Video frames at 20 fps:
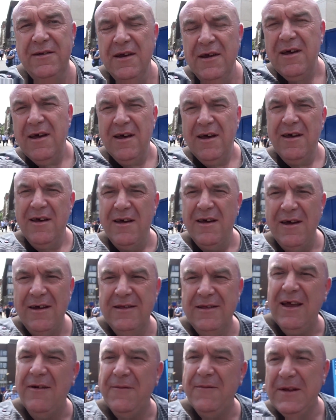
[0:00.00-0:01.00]
uh, uh, I
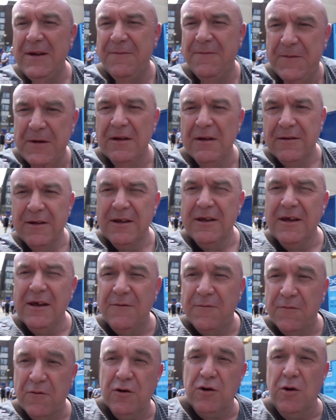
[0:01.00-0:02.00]
definitely feel the
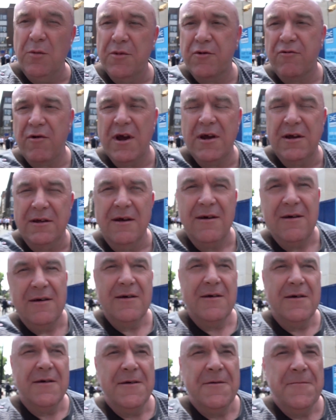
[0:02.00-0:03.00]
need for an upgrade
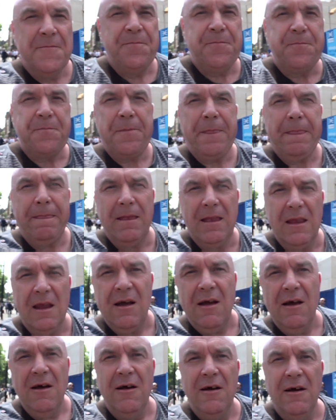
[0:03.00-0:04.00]

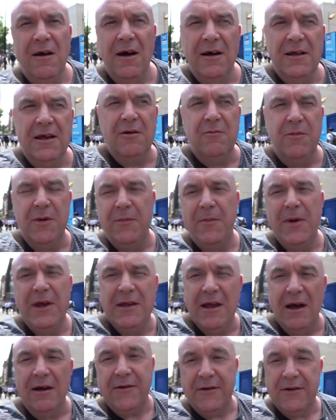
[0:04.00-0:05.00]
uh, and it would be
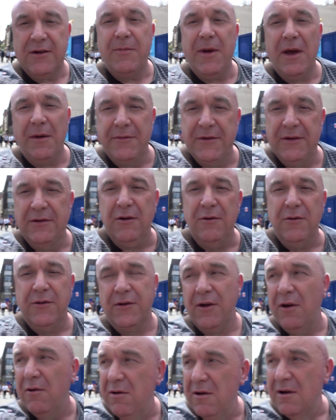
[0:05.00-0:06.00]
nice to be able to do
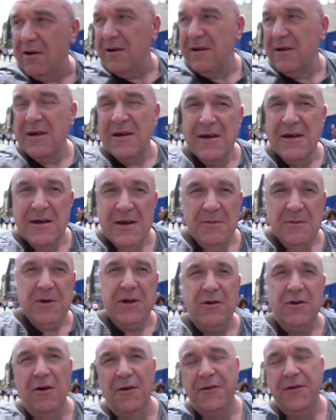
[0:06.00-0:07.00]
so
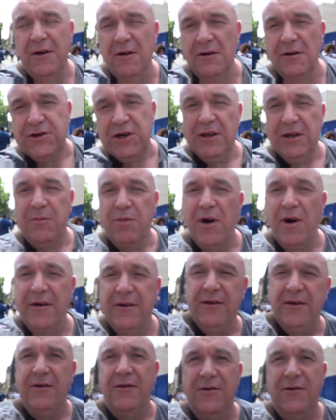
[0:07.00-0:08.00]
but of course I've got to check the
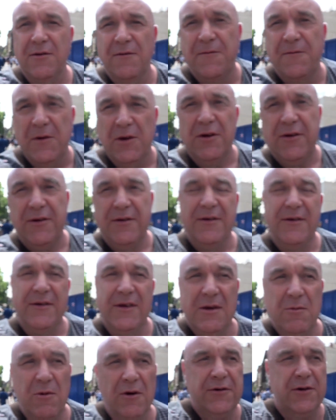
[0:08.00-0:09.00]
prices and stuff first and
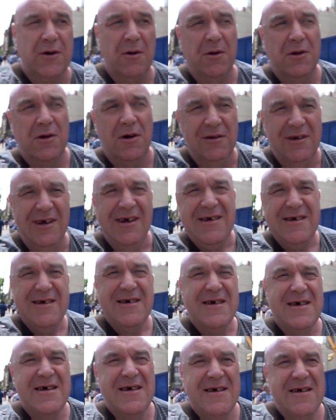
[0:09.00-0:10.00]
see what's going on
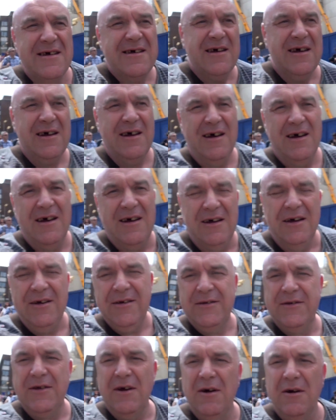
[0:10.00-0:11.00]
uh,
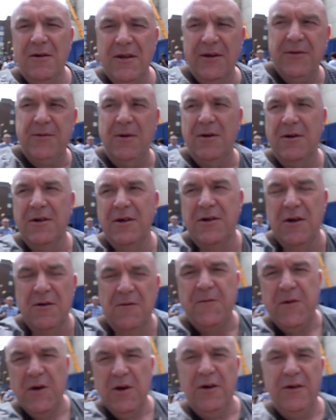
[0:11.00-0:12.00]
so that's what I'm gonna do
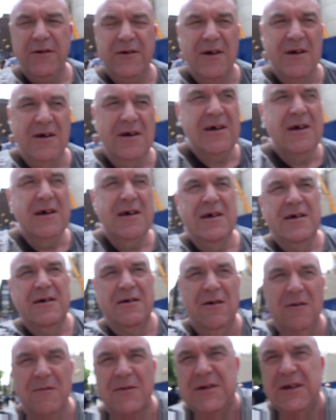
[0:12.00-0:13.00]
first
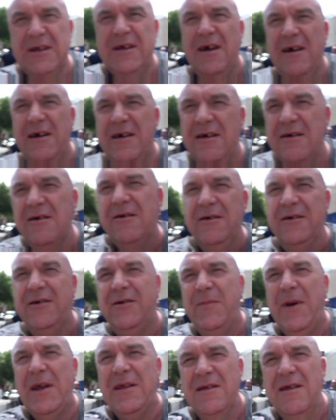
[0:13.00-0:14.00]
and obviously I ain't gonna
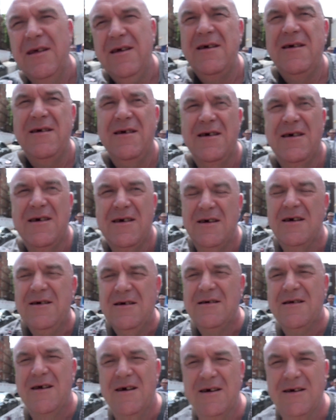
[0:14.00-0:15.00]
spend
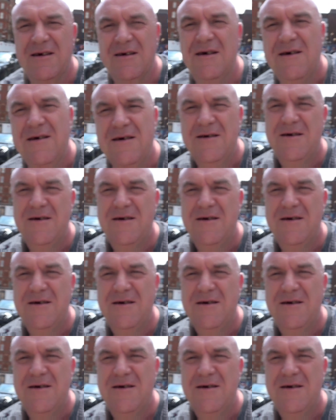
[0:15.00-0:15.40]
like